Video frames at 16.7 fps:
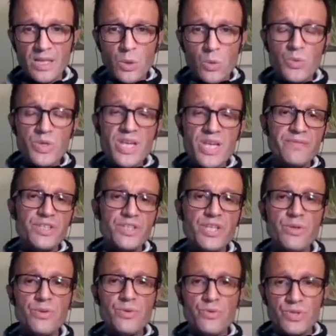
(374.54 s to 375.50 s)
we have
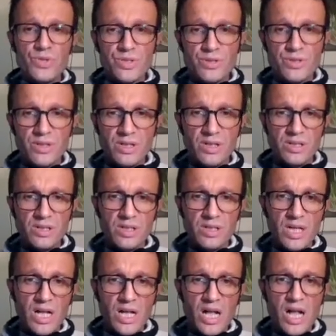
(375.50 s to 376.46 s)
used
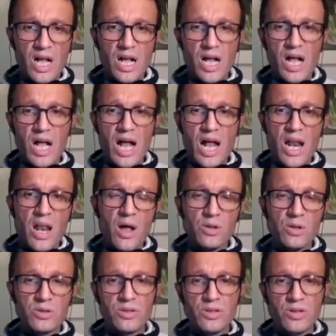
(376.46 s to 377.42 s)
a
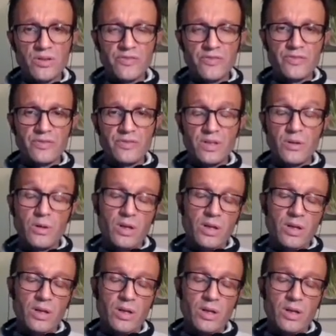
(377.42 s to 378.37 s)
lot of,
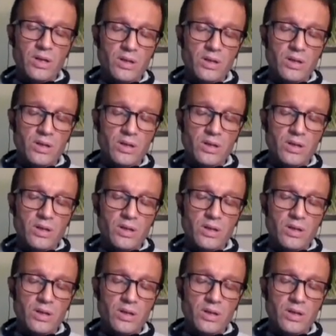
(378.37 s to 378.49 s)
or